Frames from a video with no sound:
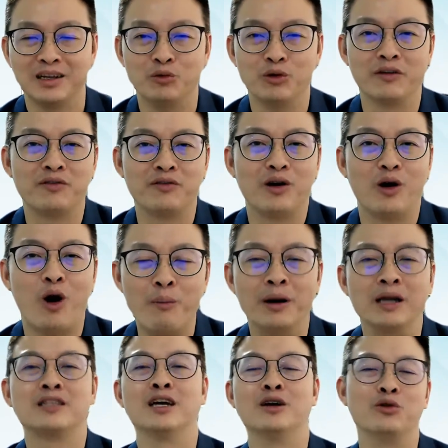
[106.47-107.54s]
we have
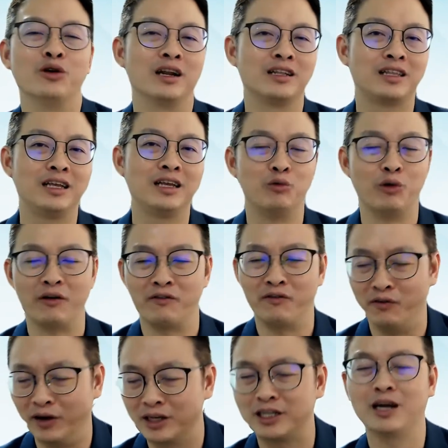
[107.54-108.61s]
augmented reality, we have
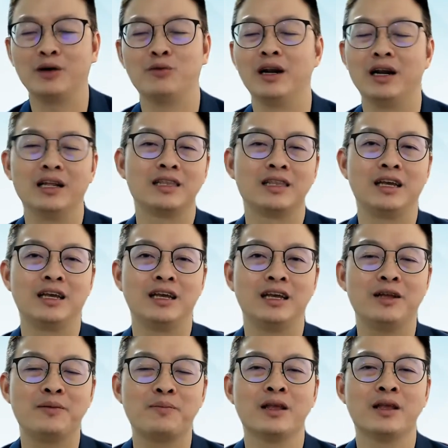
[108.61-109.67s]
virtual
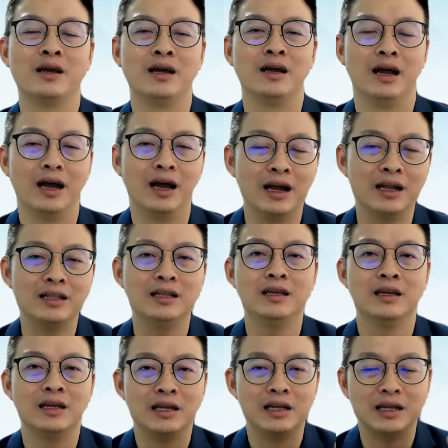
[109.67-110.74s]
reality, and
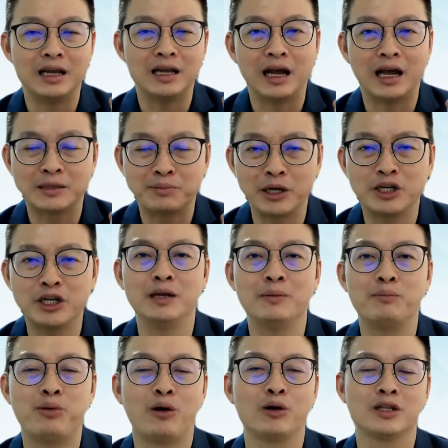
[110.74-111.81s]
especially
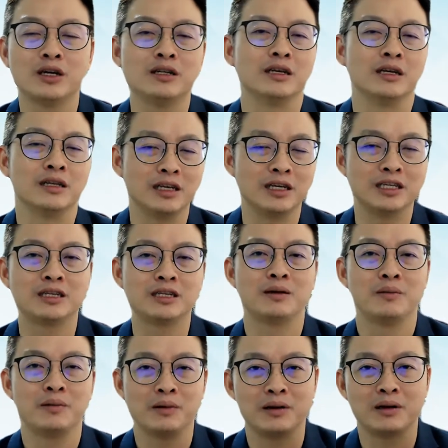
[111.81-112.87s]
important in this
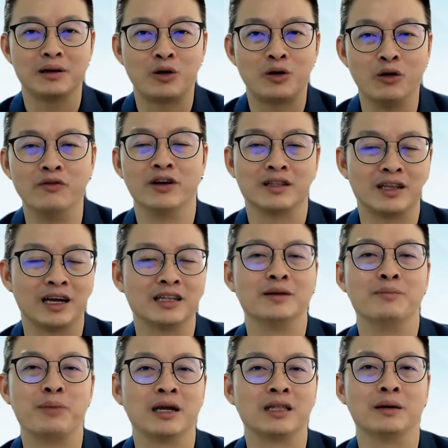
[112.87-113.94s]

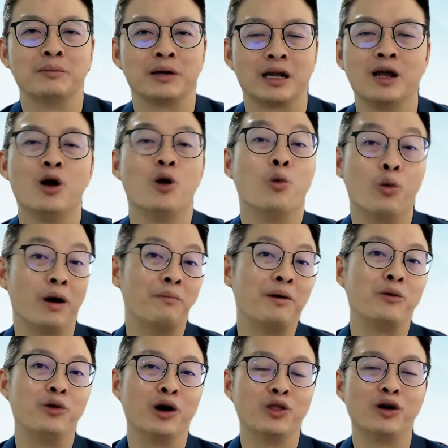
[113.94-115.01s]
COVID-19 pandemic,
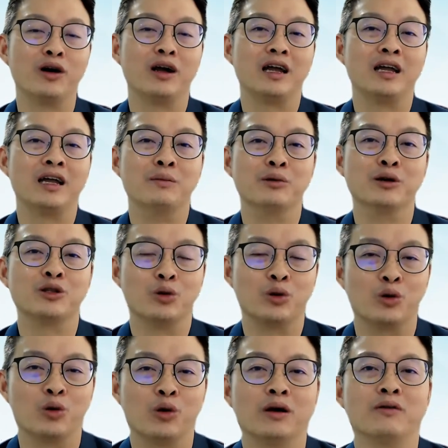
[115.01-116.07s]
whereby we are not able to
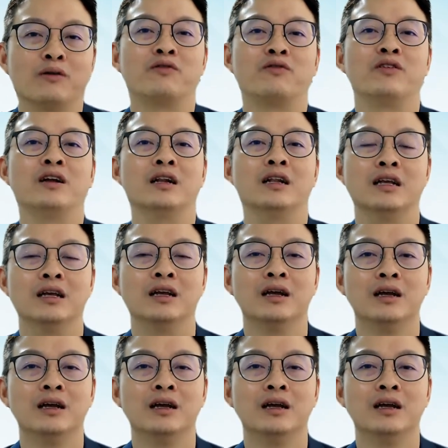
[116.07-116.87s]
go out freely.